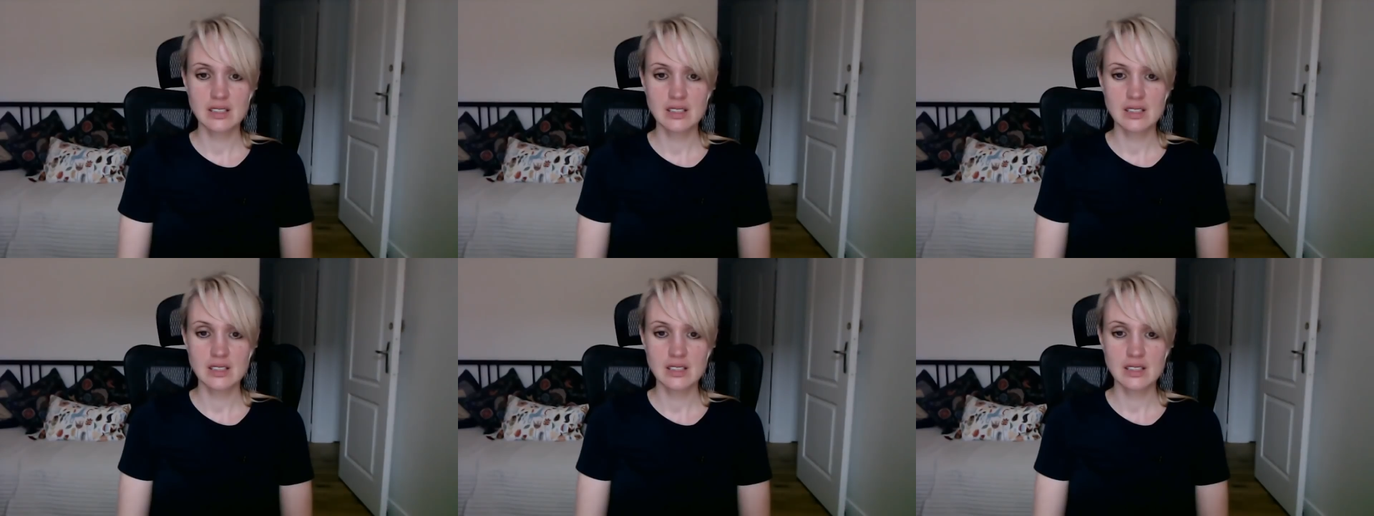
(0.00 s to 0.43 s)

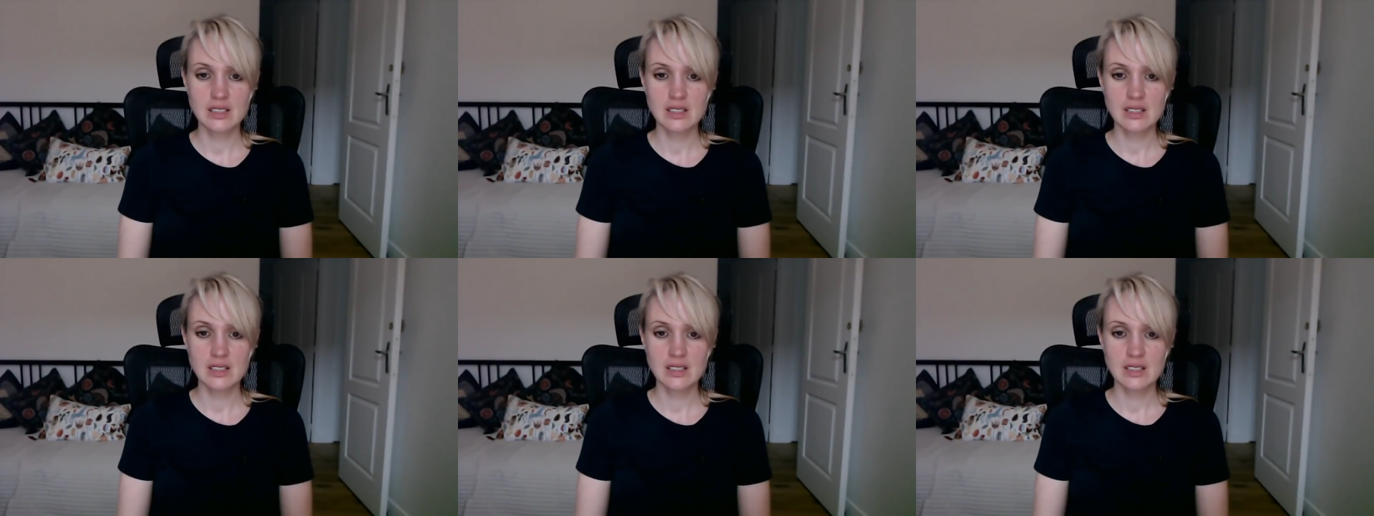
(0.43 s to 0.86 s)

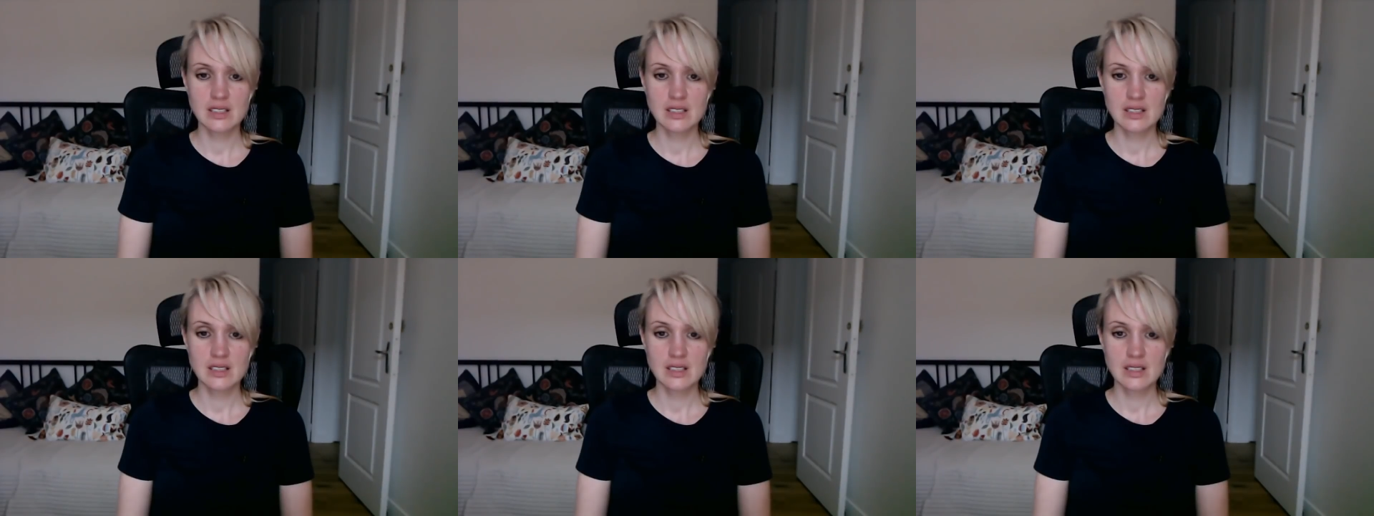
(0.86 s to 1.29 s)

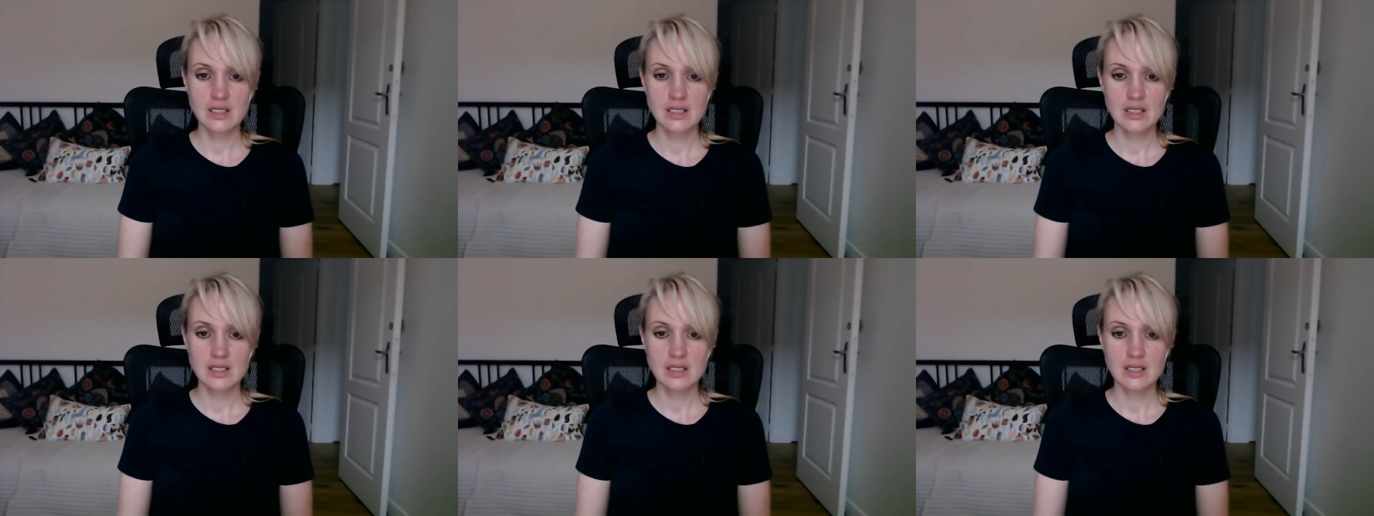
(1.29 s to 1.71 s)

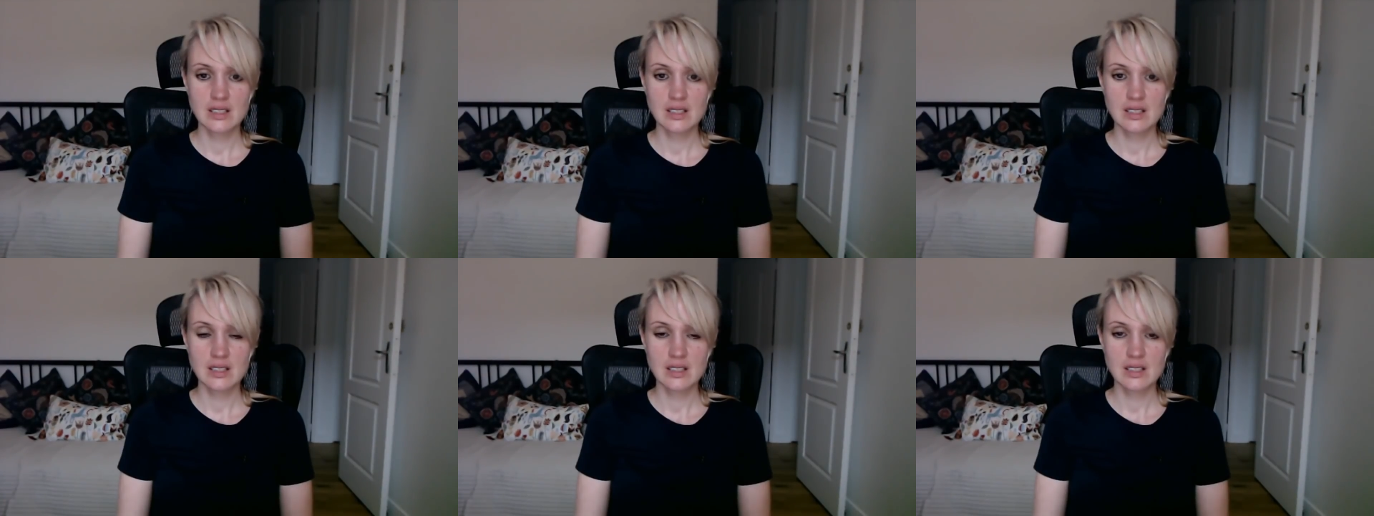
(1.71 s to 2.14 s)

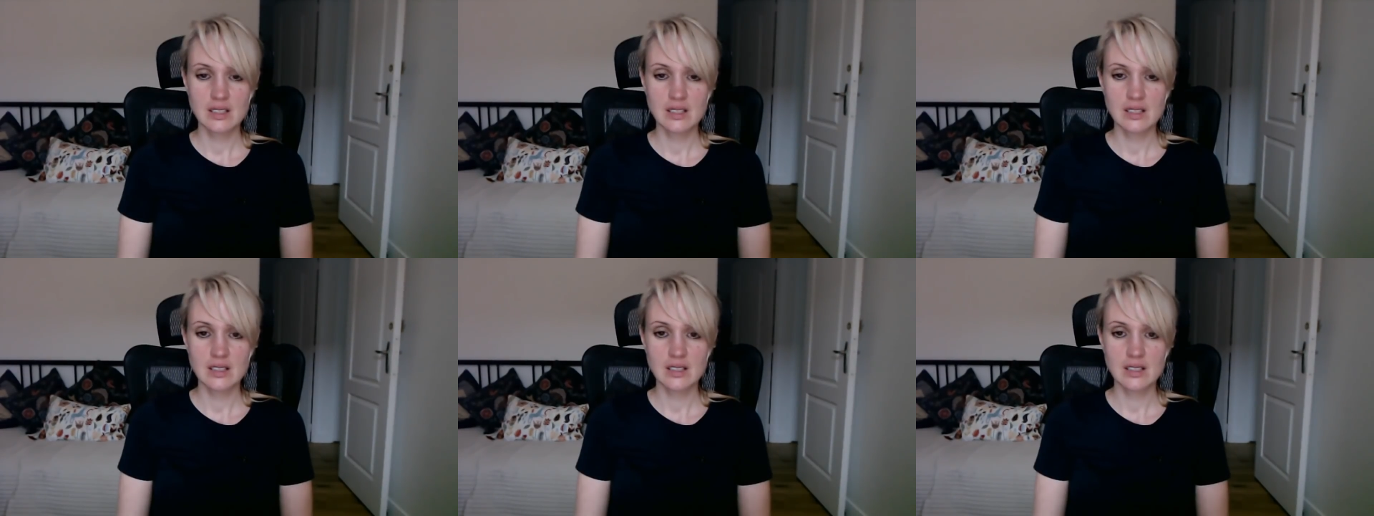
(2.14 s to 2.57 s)

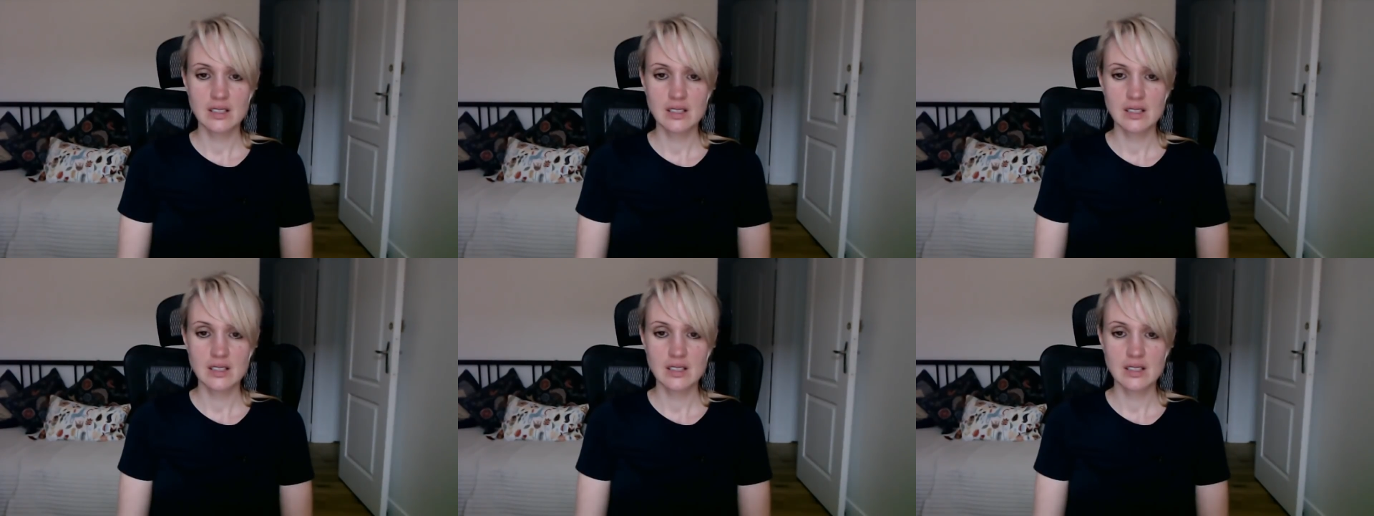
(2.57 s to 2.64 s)
[no speech]